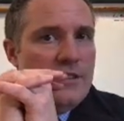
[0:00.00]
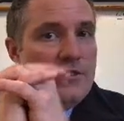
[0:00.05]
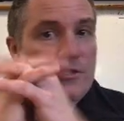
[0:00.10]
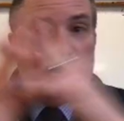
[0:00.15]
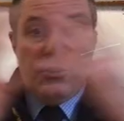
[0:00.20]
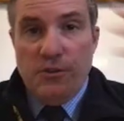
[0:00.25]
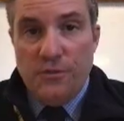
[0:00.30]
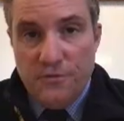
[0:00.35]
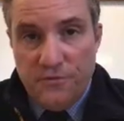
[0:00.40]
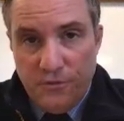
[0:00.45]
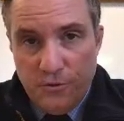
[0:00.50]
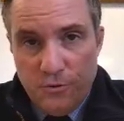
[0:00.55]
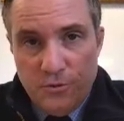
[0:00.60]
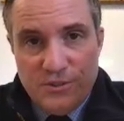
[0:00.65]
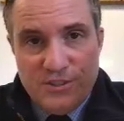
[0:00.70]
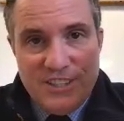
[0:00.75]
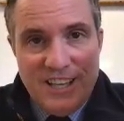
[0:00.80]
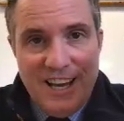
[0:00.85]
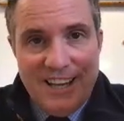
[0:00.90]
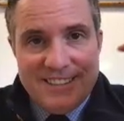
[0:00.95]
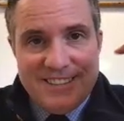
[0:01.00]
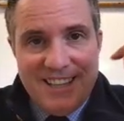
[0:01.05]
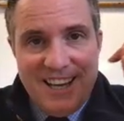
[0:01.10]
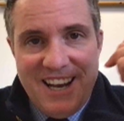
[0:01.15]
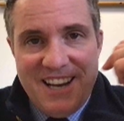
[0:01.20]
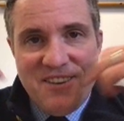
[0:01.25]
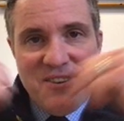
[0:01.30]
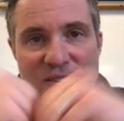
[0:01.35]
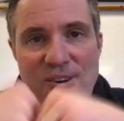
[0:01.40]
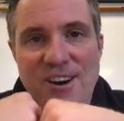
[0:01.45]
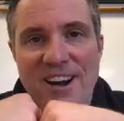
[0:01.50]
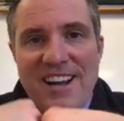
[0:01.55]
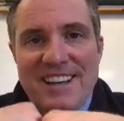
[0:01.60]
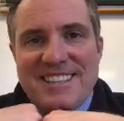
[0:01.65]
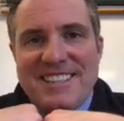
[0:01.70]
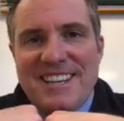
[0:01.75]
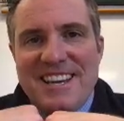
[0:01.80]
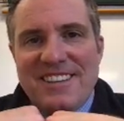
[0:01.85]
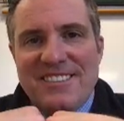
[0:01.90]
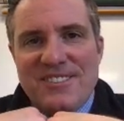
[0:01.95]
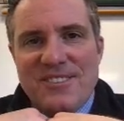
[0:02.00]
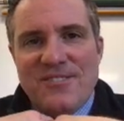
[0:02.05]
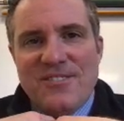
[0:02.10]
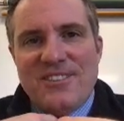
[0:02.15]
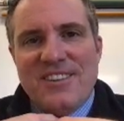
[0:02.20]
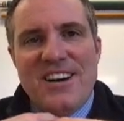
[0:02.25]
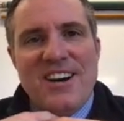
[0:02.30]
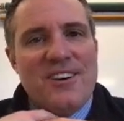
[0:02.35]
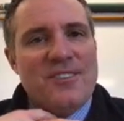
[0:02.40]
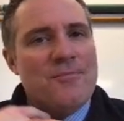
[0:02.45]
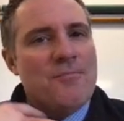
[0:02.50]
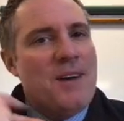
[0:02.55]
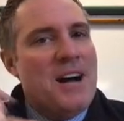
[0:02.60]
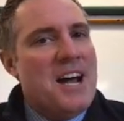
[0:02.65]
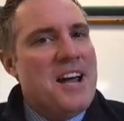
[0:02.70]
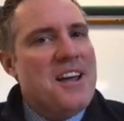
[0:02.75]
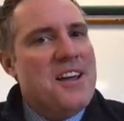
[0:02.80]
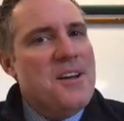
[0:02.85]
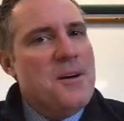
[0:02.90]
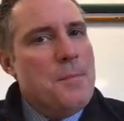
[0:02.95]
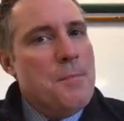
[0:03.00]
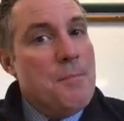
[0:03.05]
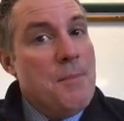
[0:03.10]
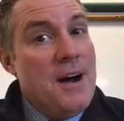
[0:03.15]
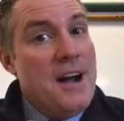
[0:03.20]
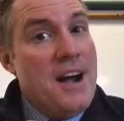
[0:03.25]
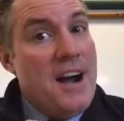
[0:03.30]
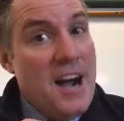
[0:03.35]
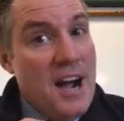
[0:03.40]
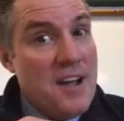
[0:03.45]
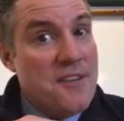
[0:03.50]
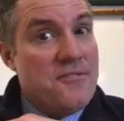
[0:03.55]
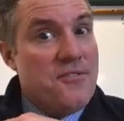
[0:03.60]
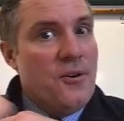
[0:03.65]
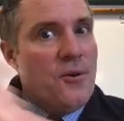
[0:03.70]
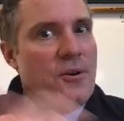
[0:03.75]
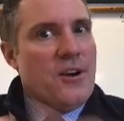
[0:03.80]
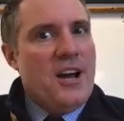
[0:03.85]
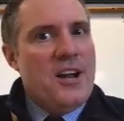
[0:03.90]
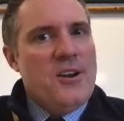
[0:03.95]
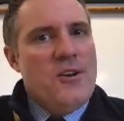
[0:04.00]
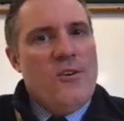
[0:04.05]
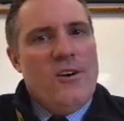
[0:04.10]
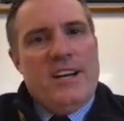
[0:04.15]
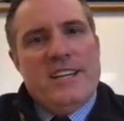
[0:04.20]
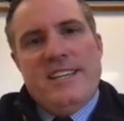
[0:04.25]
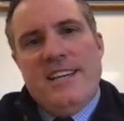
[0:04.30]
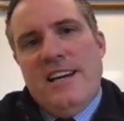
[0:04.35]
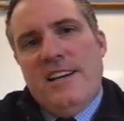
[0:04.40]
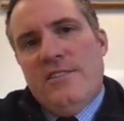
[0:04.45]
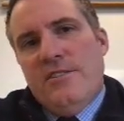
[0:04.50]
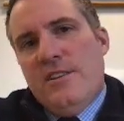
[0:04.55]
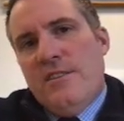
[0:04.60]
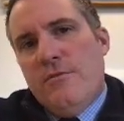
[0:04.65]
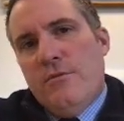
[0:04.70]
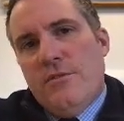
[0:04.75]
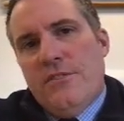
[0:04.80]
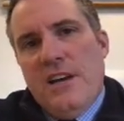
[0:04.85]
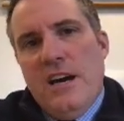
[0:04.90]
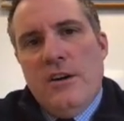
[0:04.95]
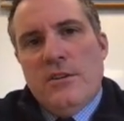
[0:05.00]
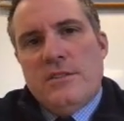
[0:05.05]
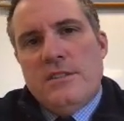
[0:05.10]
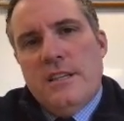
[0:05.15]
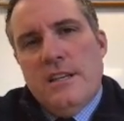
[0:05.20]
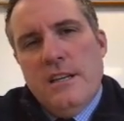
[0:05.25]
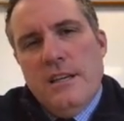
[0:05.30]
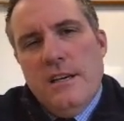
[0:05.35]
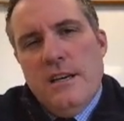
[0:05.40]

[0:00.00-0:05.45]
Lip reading: There's certain foods that I know I can't live without. My iPhone, I know I can't live without.